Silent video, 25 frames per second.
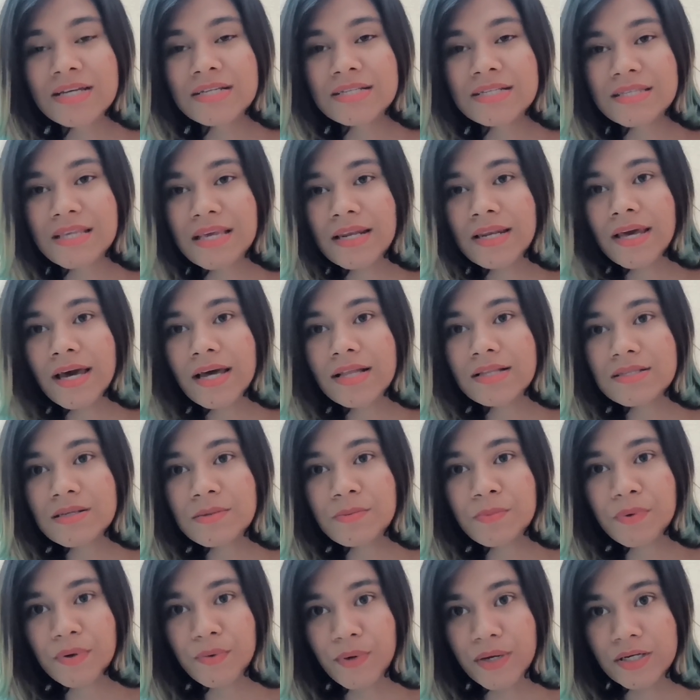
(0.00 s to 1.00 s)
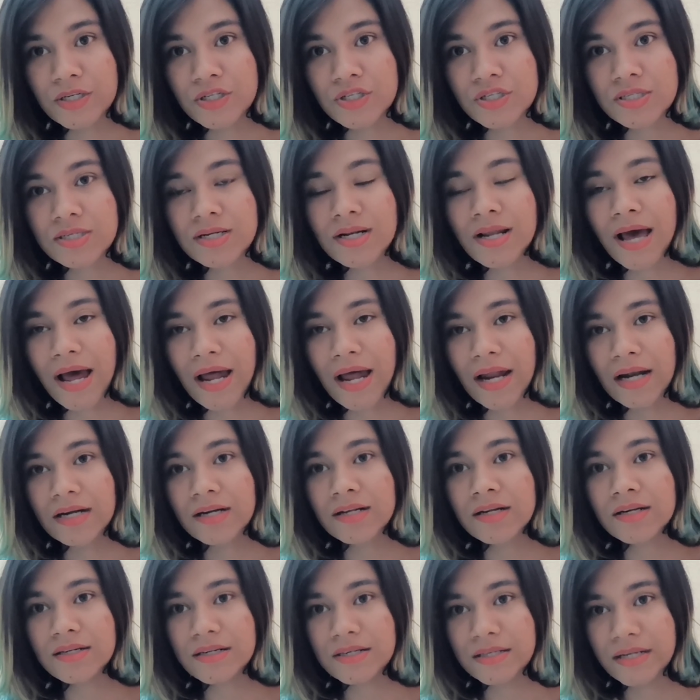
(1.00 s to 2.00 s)
skin cancer prevention
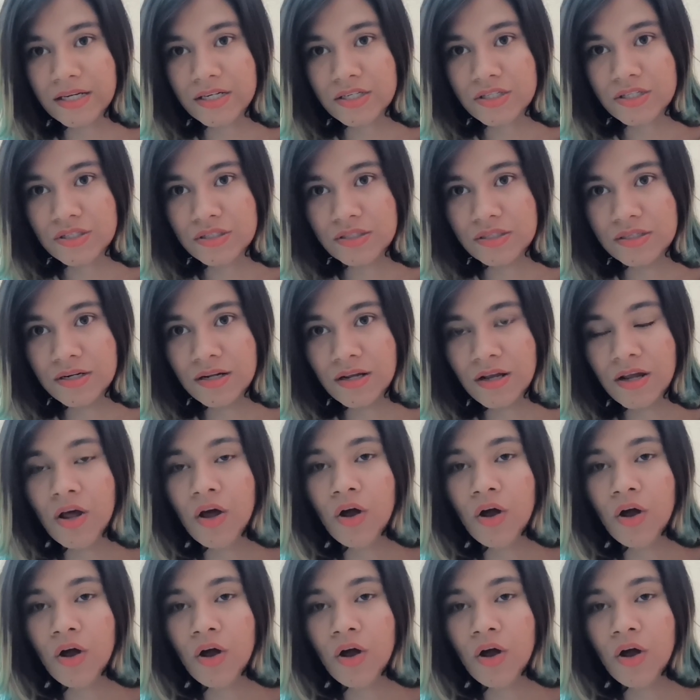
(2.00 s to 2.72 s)
and detection.